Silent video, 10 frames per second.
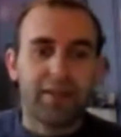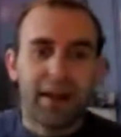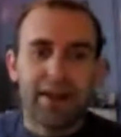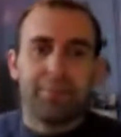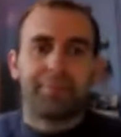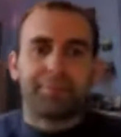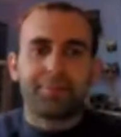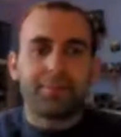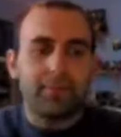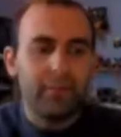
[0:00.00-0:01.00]
Um,
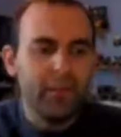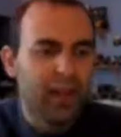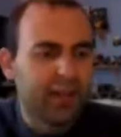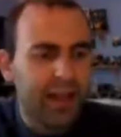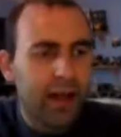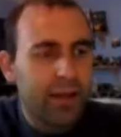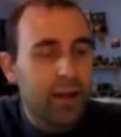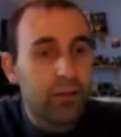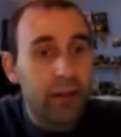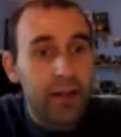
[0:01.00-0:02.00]
Sunday,
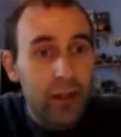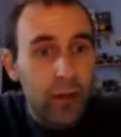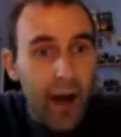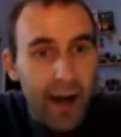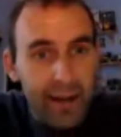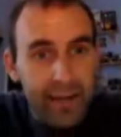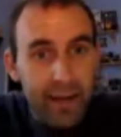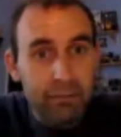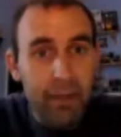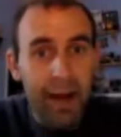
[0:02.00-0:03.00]
I say I didn't really do
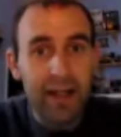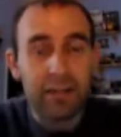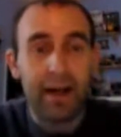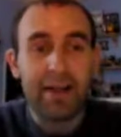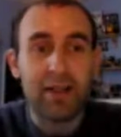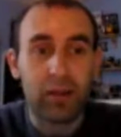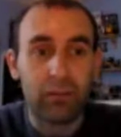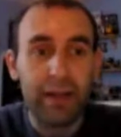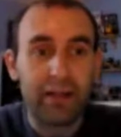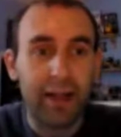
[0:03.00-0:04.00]
anything major,
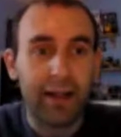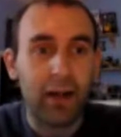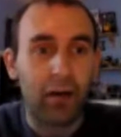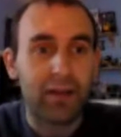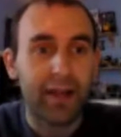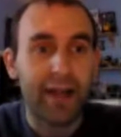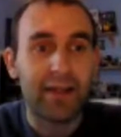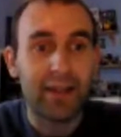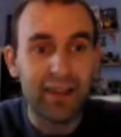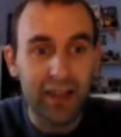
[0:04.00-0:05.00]
major sort of reselling
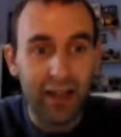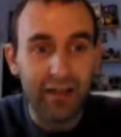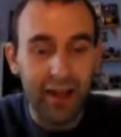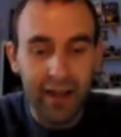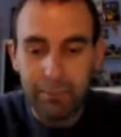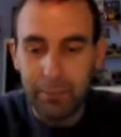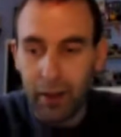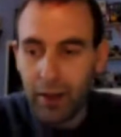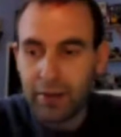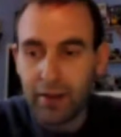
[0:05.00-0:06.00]
orientated
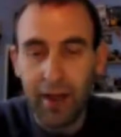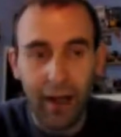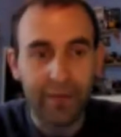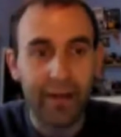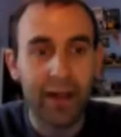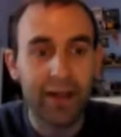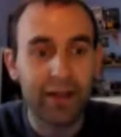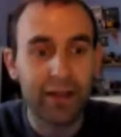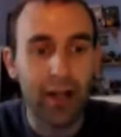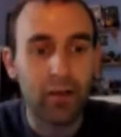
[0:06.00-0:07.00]
Sunday, but I did have
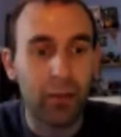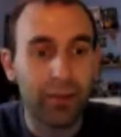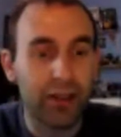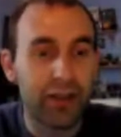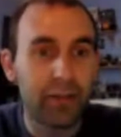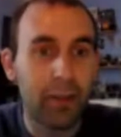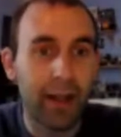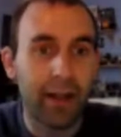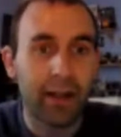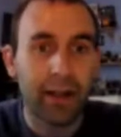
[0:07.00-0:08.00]
a scout competition
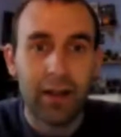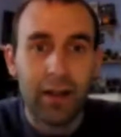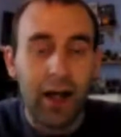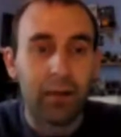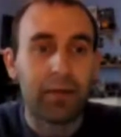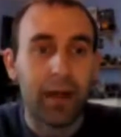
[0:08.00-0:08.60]
where I